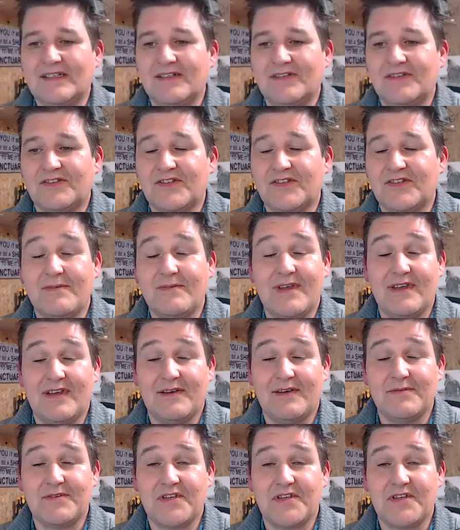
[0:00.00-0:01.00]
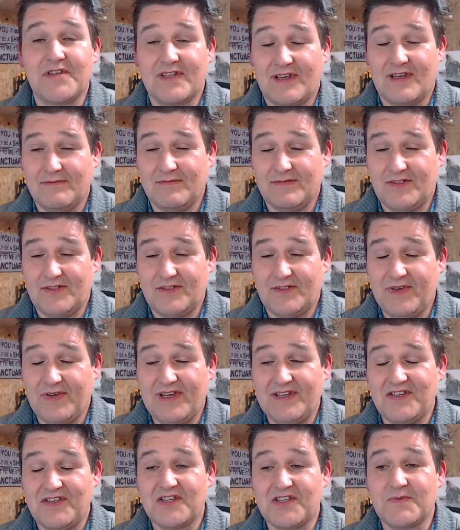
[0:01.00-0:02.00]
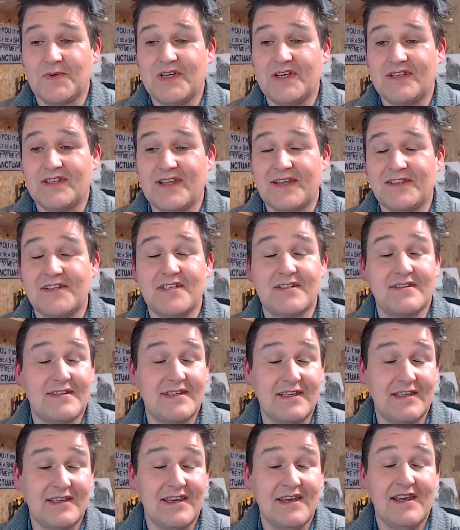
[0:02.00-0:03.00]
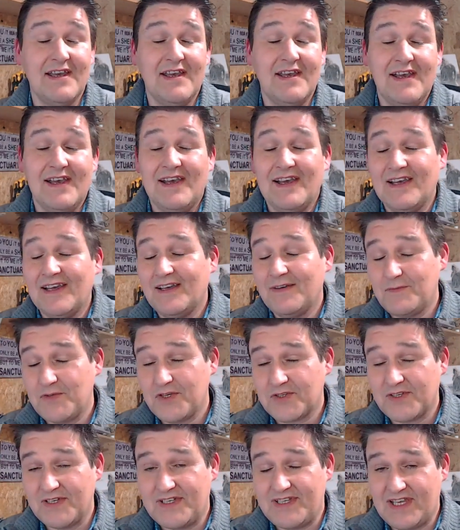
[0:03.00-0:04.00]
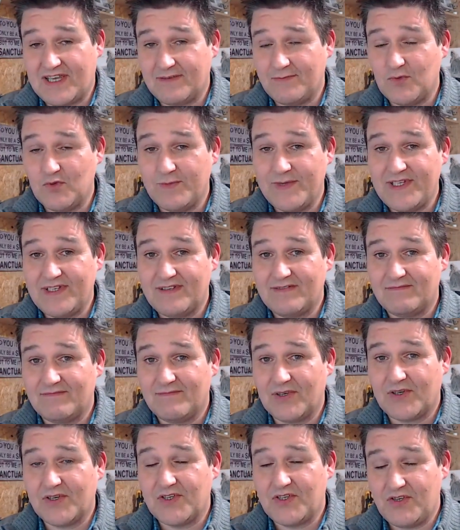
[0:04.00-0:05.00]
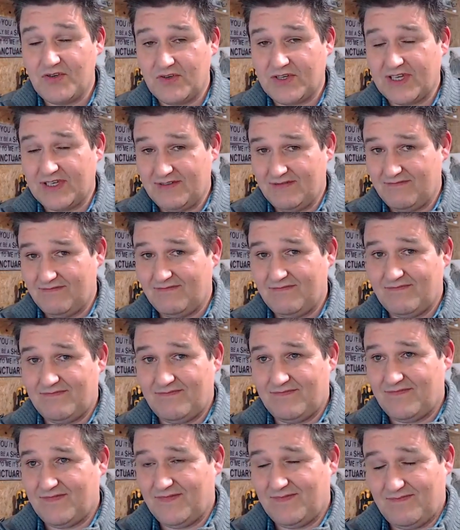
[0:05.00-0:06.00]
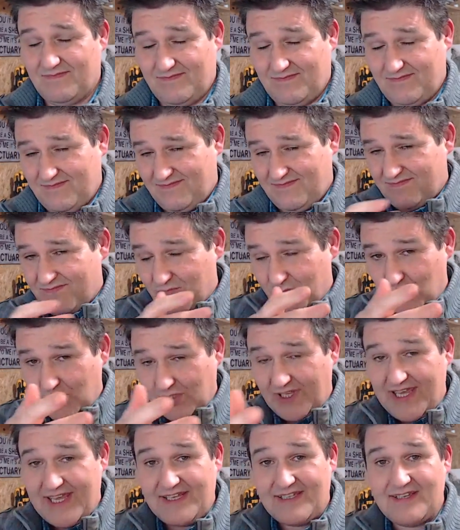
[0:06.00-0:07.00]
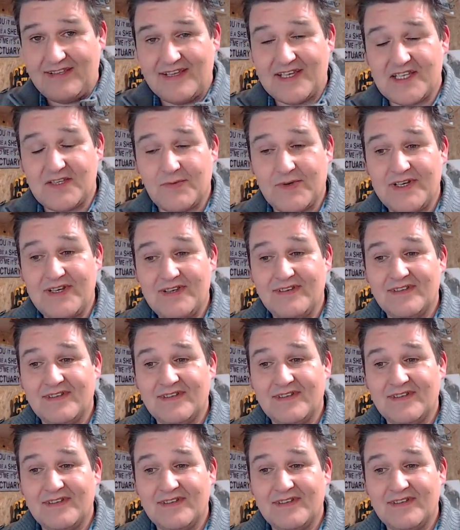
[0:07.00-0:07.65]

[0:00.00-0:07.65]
Sorry, mate. I was just jumping. I'm just going to take a moment because you can relate to this one.